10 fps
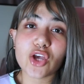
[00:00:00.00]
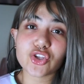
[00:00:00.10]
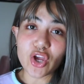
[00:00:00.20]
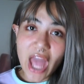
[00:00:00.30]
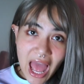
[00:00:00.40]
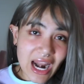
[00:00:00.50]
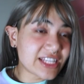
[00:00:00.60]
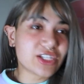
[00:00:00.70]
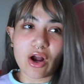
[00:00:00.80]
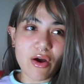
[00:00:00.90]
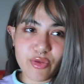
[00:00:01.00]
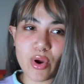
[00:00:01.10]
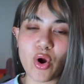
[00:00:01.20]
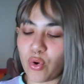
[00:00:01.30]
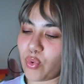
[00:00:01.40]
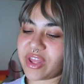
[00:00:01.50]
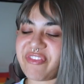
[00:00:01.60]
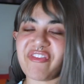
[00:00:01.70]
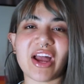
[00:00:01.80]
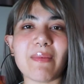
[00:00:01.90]
So yeah, let's go through. What the
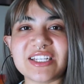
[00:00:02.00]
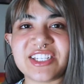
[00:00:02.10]
fuck am I